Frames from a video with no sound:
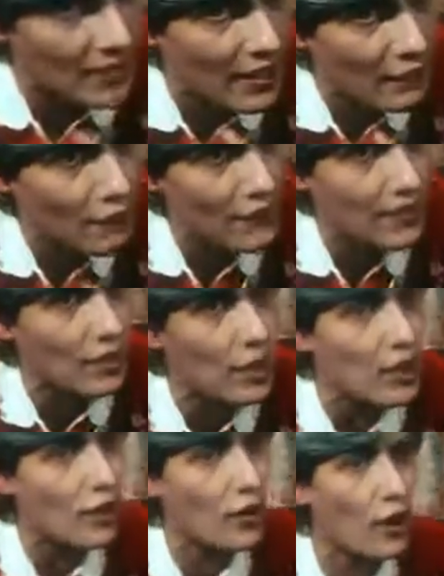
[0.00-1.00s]
my fear,
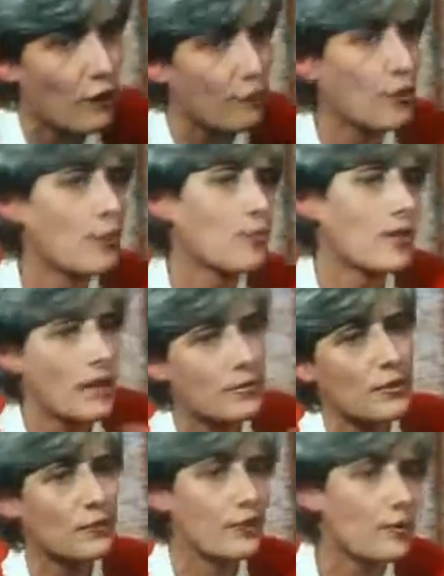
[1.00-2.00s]
call for a
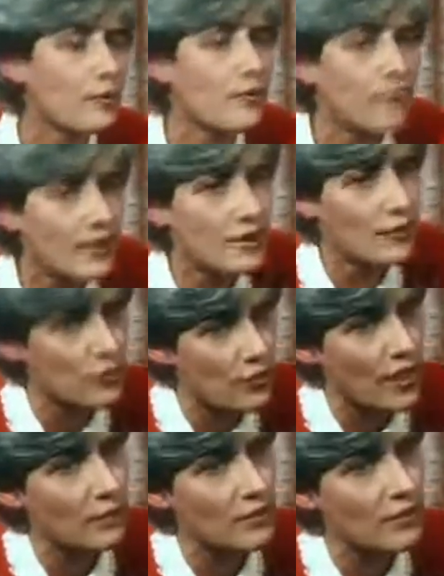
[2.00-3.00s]
preemptive or preventive
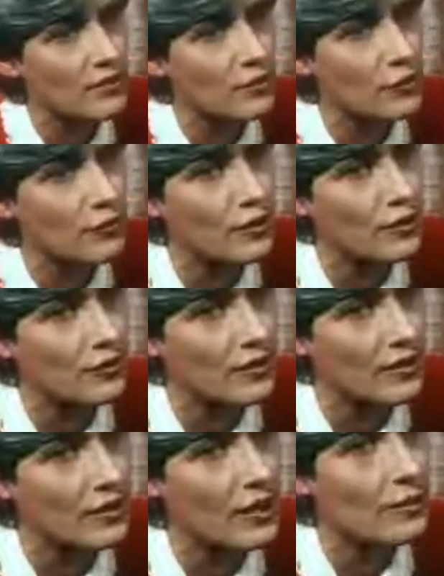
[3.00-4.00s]
strike by the Soviet
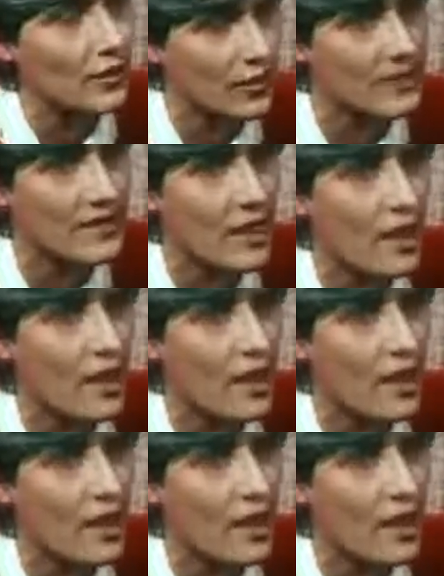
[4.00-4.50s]
Union, because they